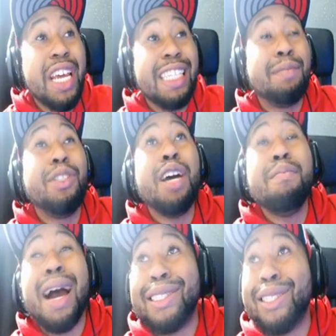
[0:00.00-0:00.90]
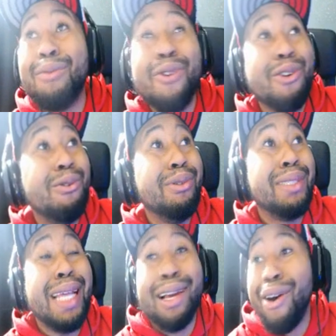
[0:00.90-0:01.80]
it's done by someone
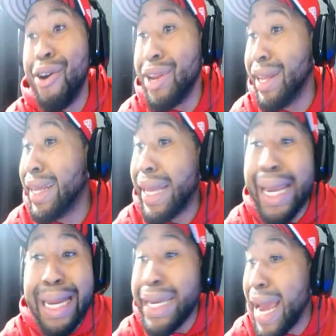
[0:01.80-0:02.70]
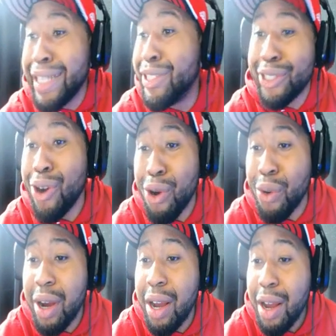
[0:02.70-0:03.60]
who's like on a late night show.